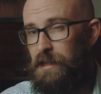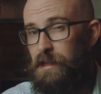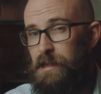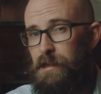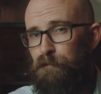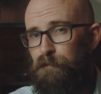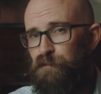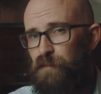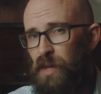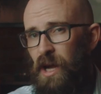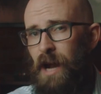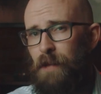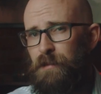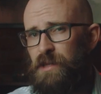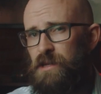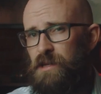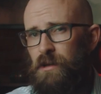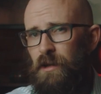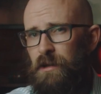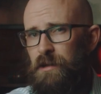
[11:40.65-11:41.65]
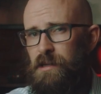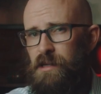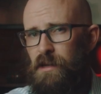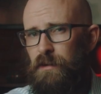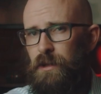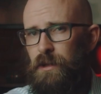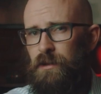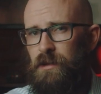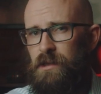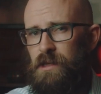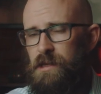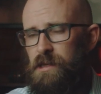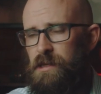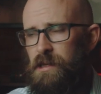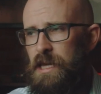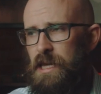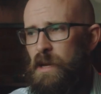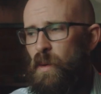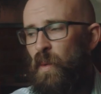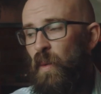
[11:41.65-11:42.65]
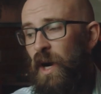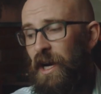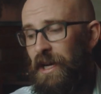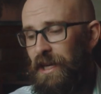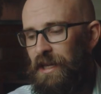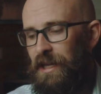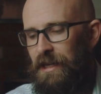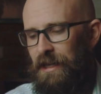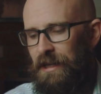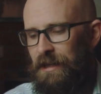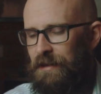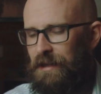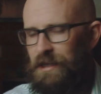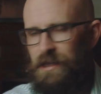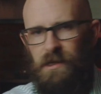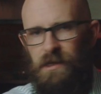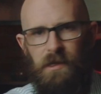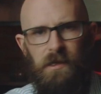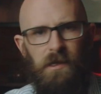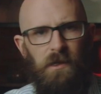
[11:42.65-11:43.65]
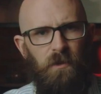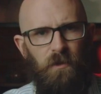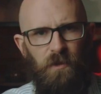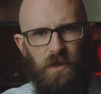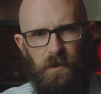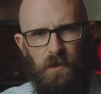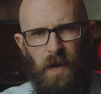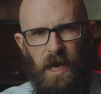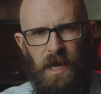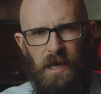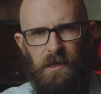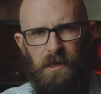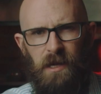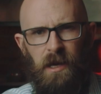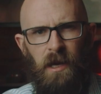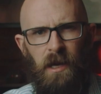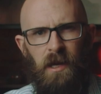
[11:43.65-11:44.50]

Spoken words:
it's perhaps not difficult to see why this decision was made.